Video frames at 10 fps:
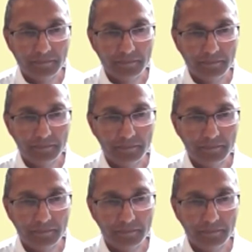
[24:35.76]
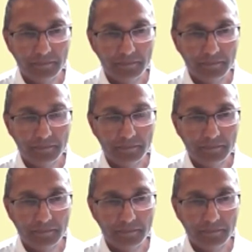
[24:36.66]

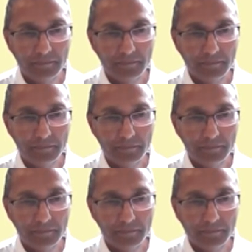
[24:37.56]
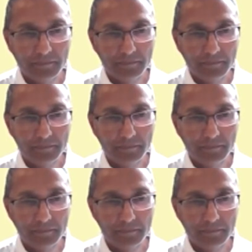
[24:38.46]

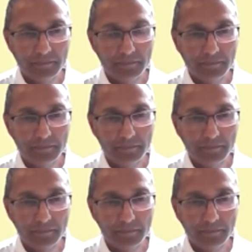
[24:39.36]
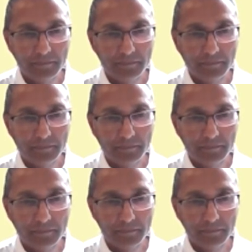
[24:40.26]

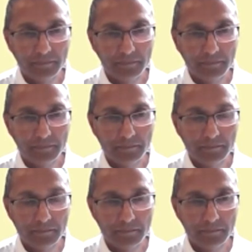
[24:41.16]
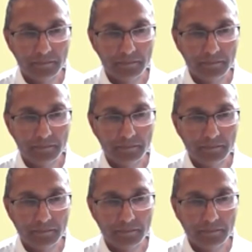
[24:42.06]

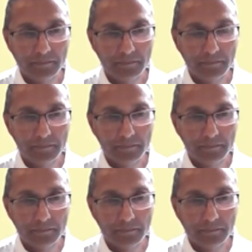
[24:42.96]
(silent)